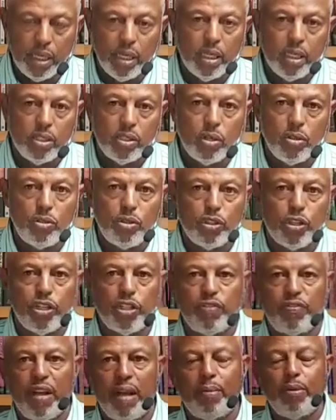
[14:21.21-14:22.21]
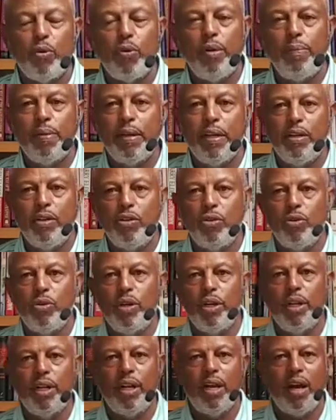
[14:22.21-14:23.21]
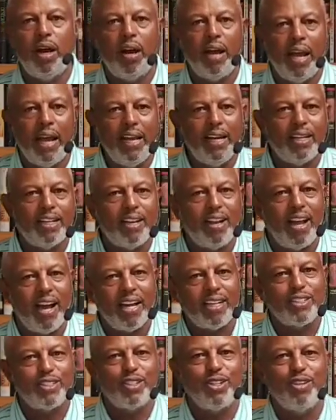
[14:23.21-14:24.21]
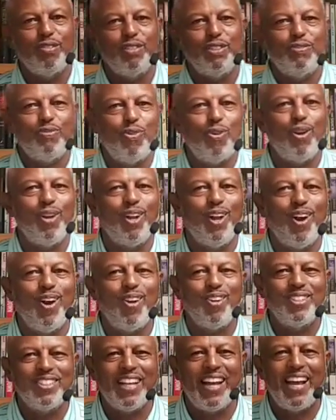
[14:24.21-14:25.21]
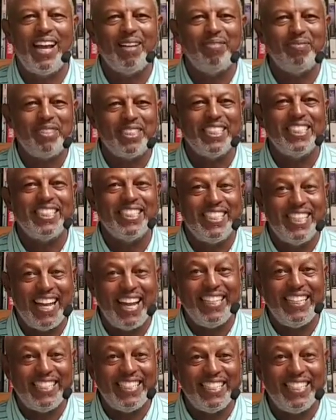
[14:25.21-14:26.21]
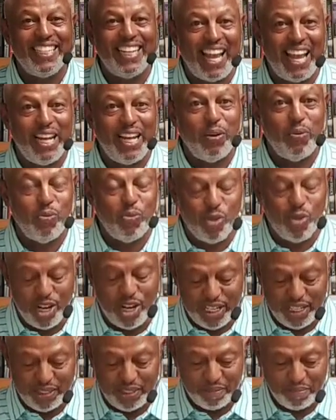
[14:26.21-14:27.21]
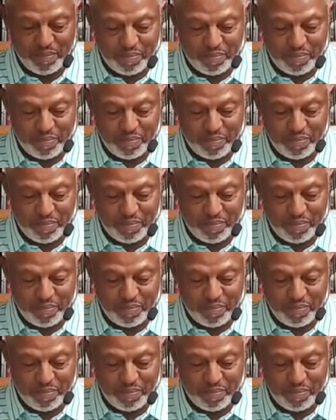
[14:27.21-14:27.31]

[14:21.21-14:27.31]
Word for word: So, church family, we've been doing uh, 8 o'clock service for a long time, since 1981.